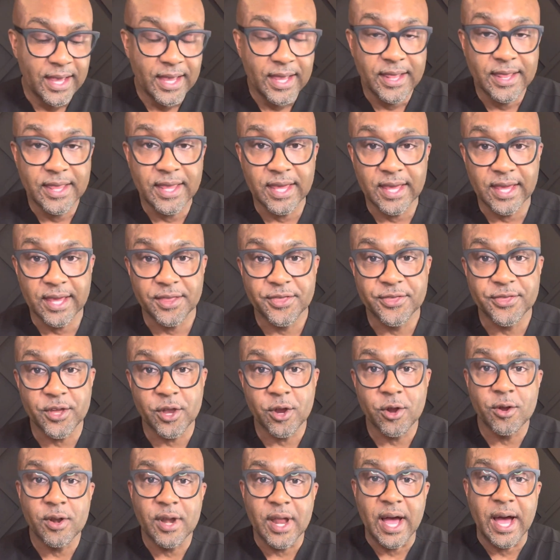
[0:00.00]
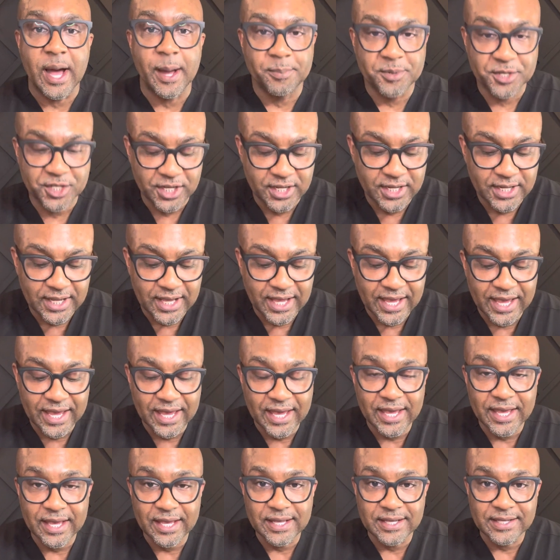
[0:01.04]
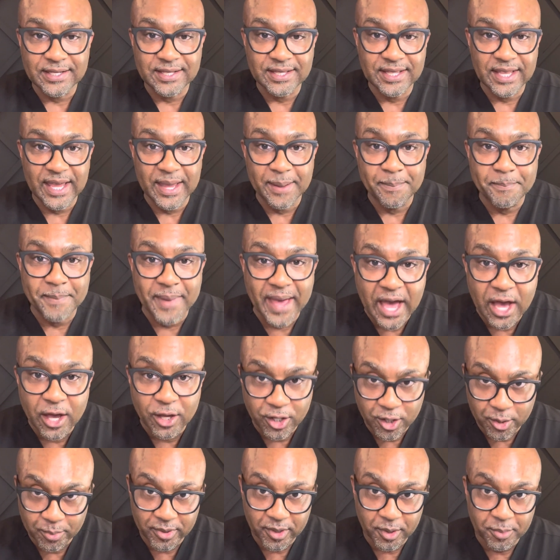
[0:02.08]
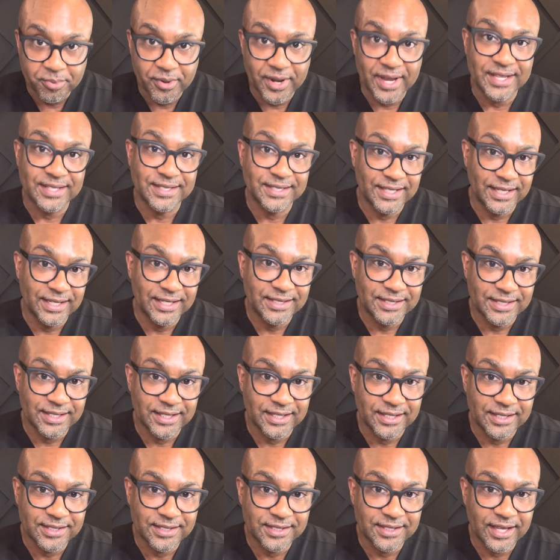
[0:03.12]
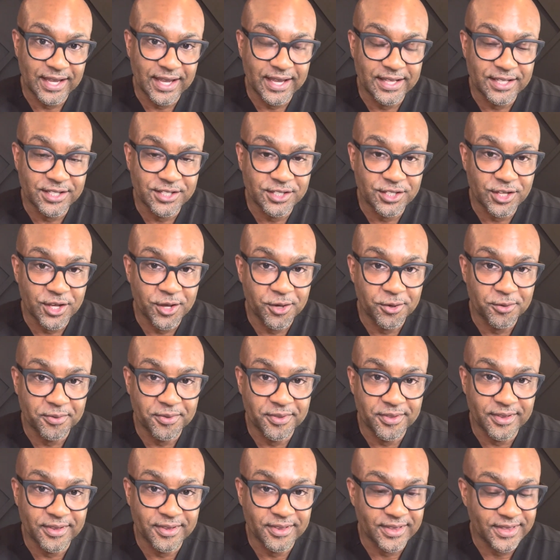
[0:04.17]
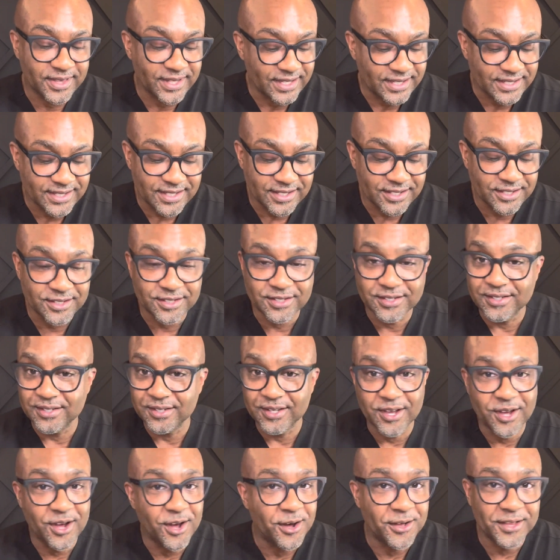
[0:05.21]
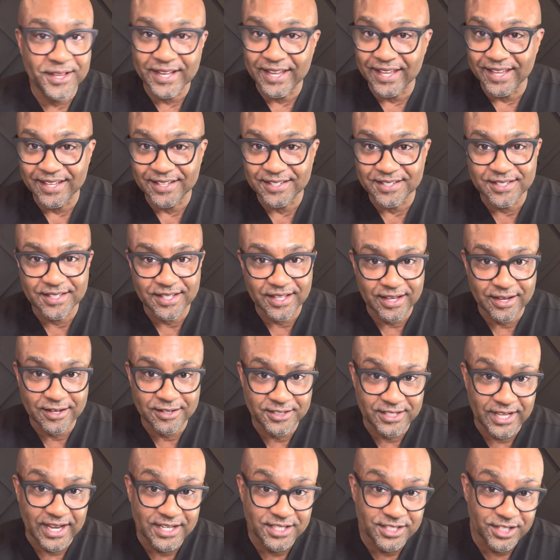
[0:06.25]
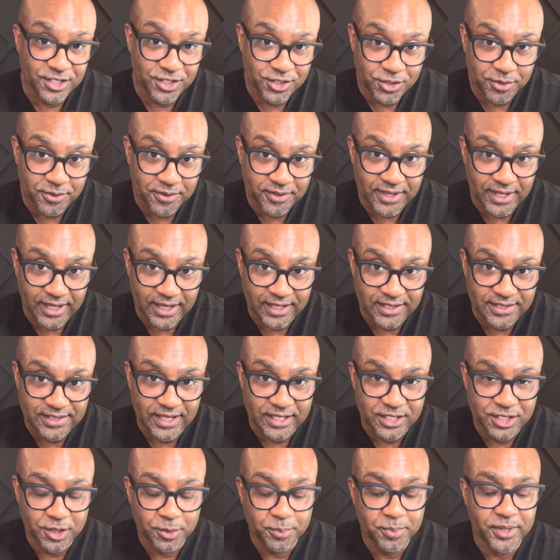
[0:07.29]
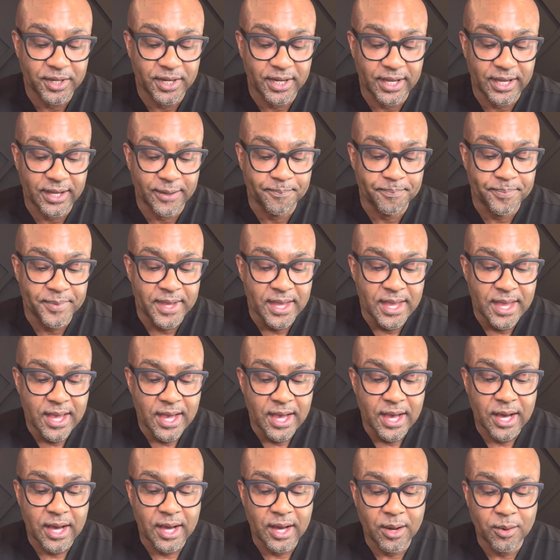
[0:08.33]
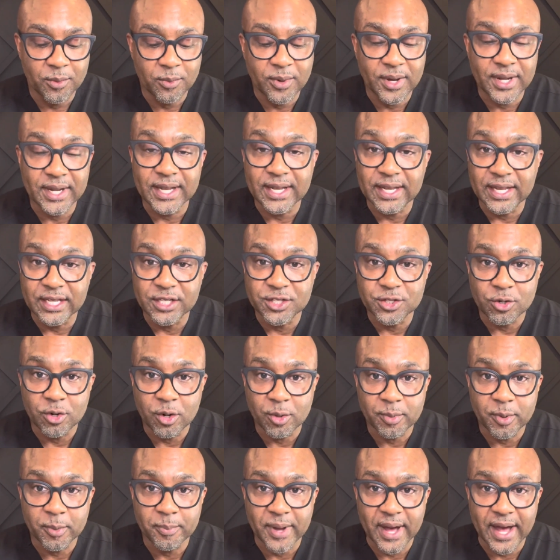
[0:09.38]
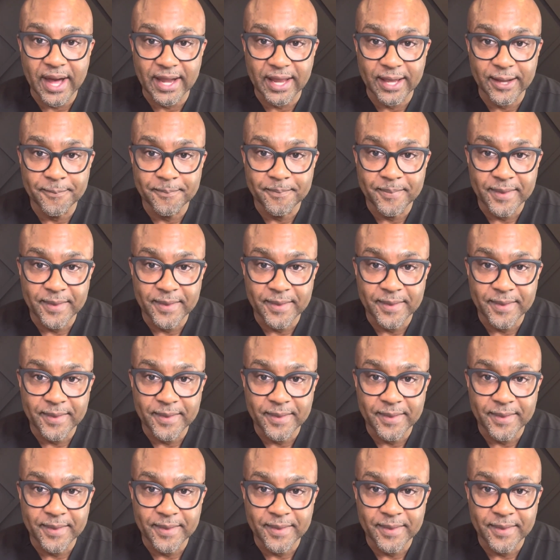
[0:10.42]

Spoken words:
The third option is the malleable prosthesis. And so this is all it is. There's actually 2 of these that you put in, 1 in each corporal body.